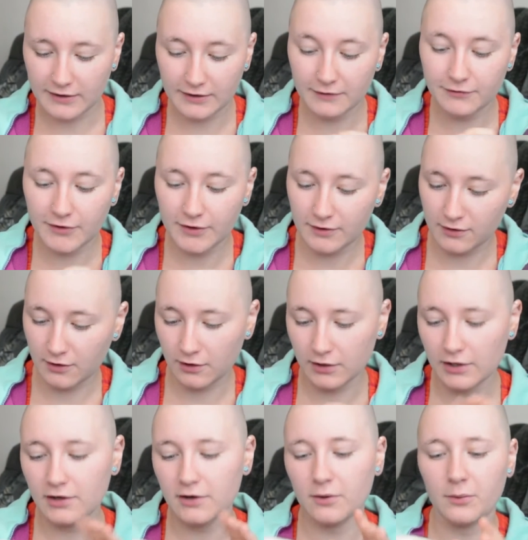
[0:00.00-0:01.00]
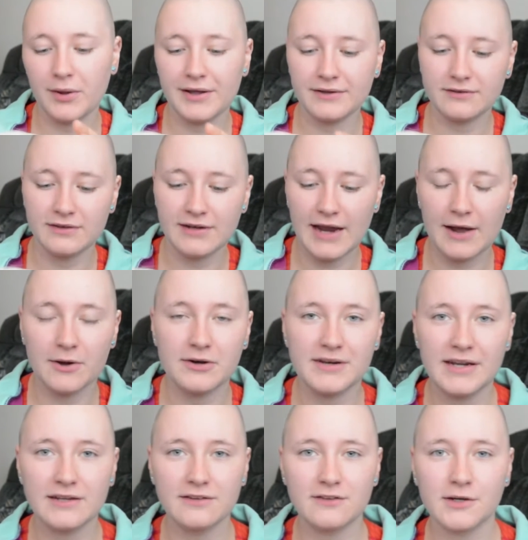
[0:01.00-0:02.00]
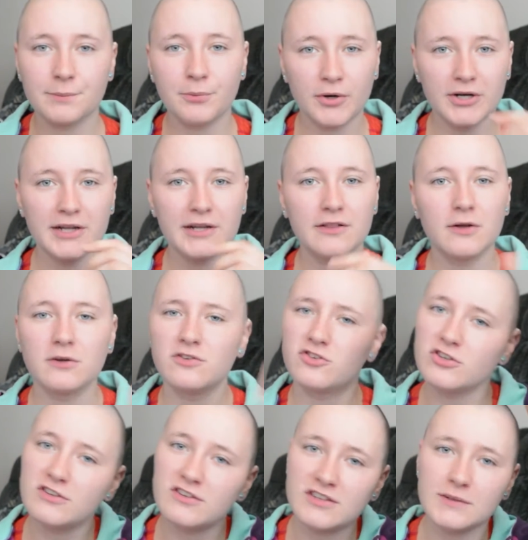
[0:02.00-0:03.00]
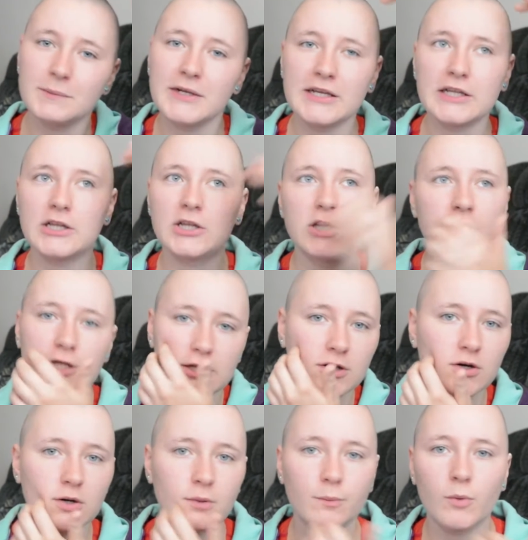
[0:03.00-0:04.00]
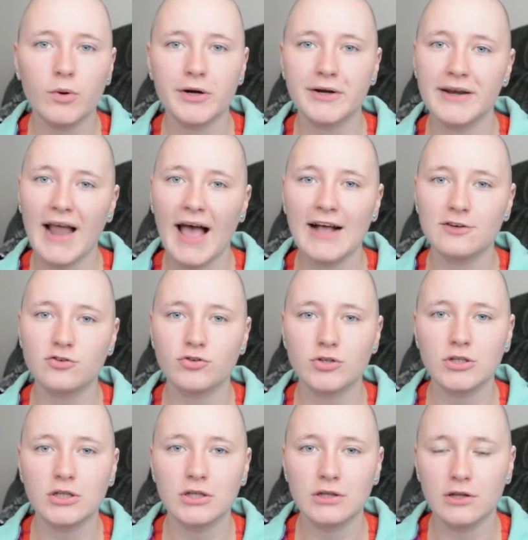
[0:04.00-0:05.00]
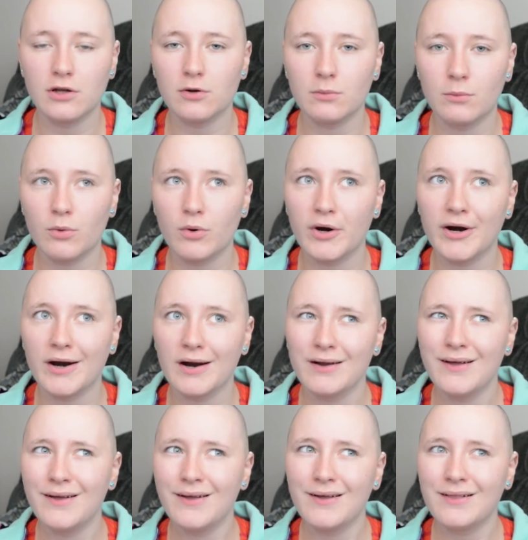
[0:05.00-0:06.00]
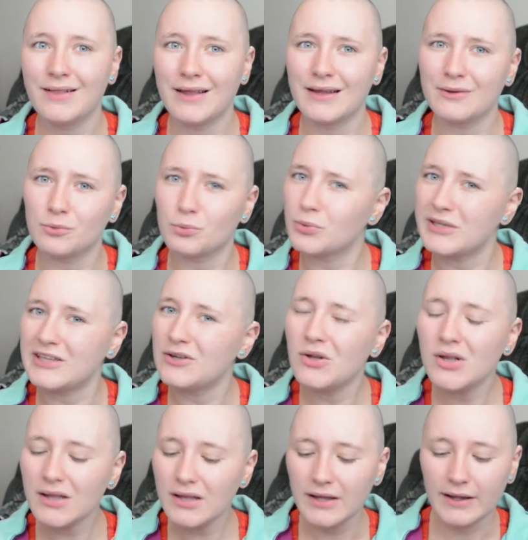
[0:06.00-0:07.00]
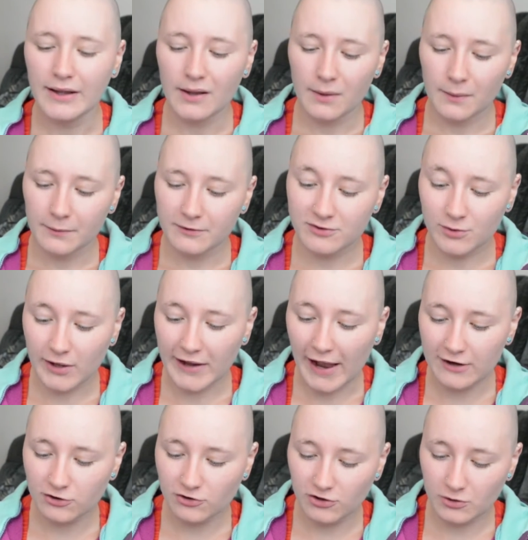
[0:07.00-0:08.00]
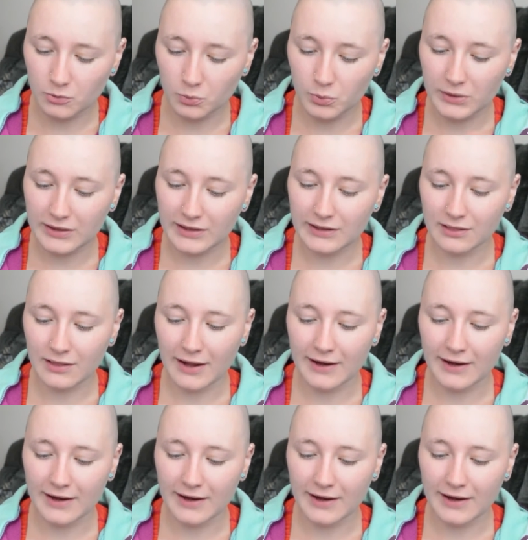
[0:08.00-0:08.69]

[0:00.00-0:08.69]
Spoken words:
even Lolita wigs nowadays, are putting those just to make it look a little more natural, a little more like real. So I actually really